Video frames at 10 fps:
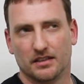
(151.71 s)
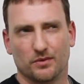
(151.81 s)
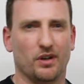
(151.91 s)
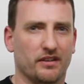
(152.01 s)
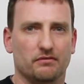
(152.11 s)

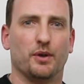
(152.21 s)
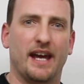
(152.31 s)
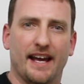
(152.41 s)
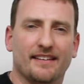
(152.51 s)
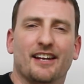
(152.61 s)
Well, you
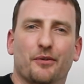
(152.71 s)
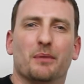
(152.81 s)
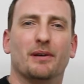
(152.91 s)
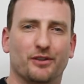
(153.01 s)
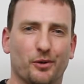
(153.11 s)
can't anyway,
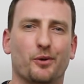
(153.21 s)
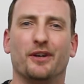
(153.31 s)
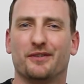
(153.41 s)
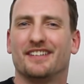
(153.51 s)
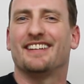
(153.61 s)
but don't go
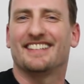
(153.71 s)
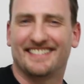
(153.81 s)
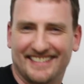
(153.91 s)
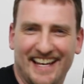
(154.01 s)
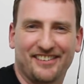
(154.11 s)
into the
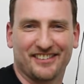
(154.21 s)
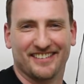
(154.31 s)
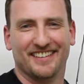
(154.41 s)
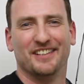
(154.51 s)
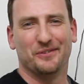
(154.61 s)
test center
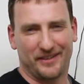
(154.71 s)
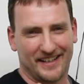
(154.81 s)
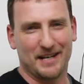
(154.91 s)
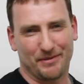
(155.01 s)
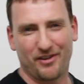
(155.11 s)
with a
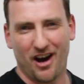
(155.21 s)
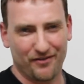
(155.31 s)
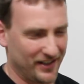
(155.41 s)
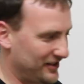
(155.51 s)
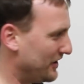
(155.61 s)
cup of
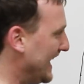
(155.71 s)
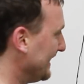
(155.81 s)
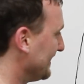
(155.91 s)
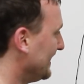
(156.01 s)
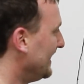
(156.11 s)
coffee in your hand.